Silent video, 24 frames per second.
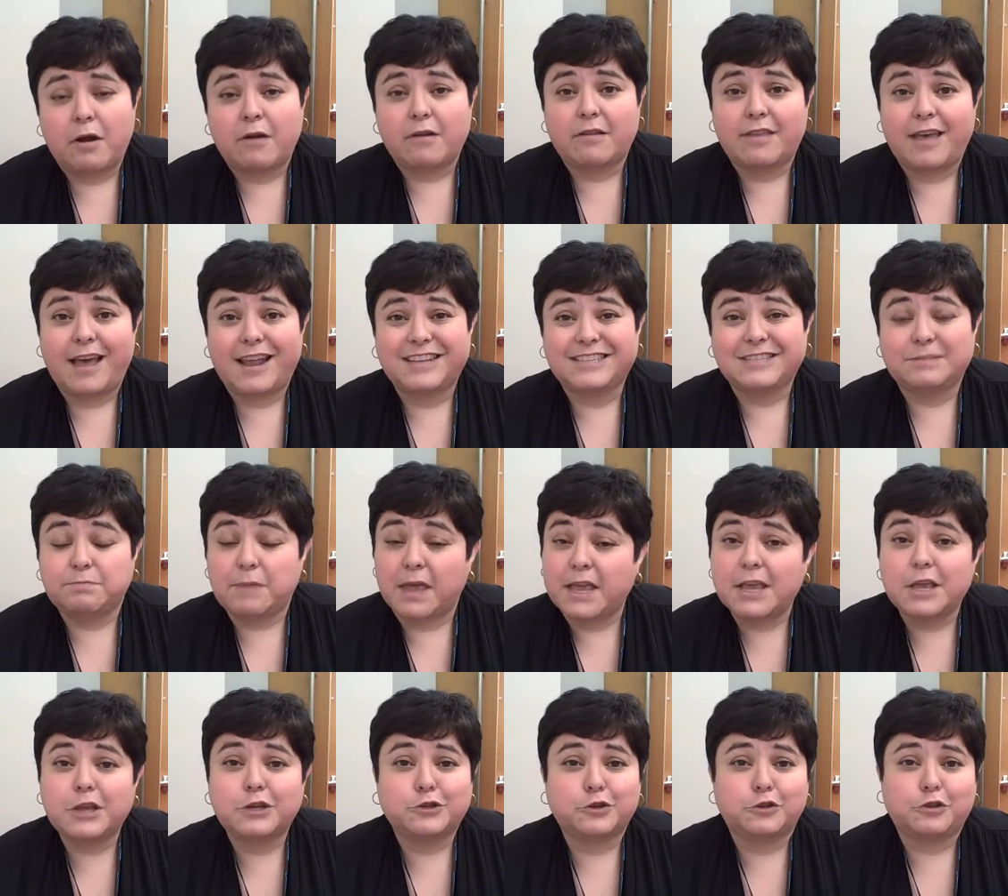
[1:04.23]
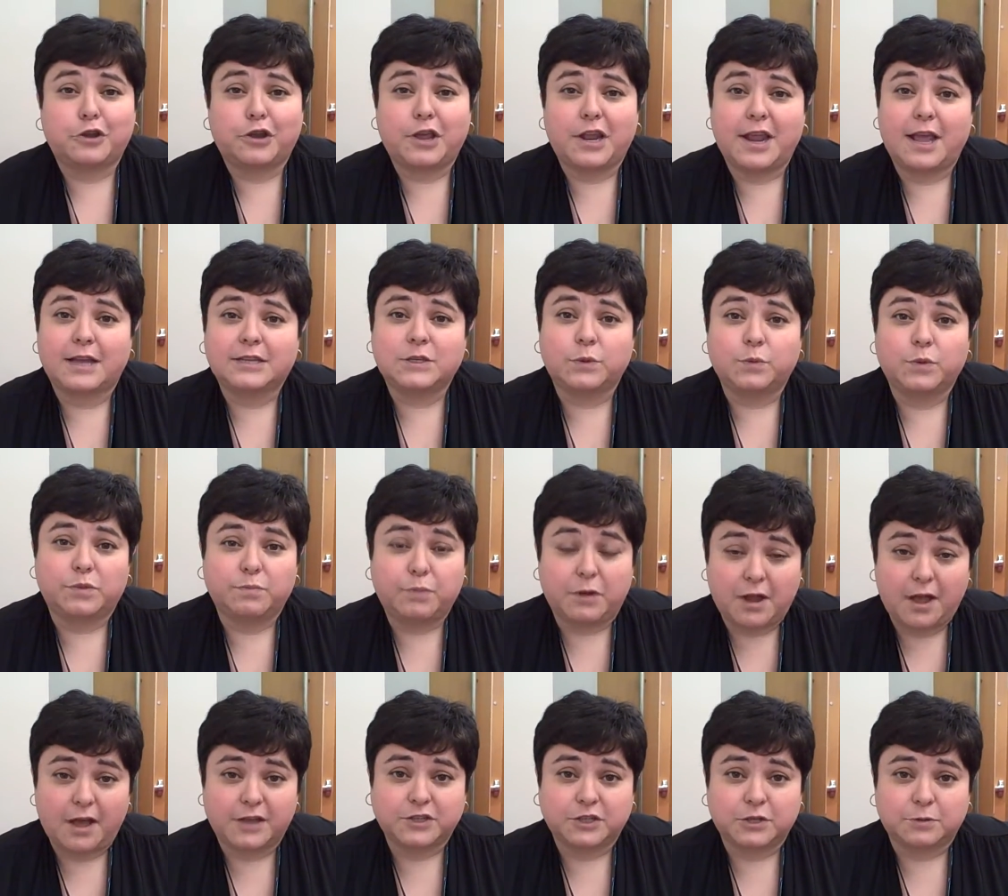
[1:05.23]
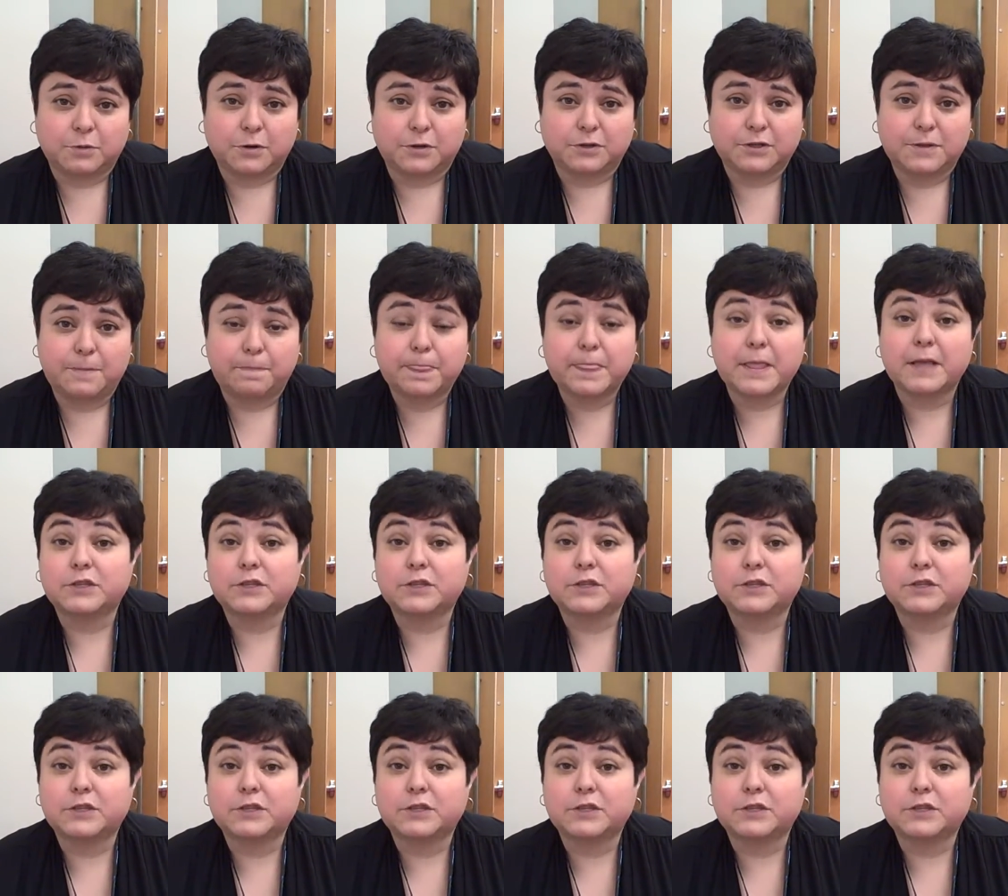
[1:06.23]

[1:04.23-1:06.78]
part of that is making sure they're connecting with customers.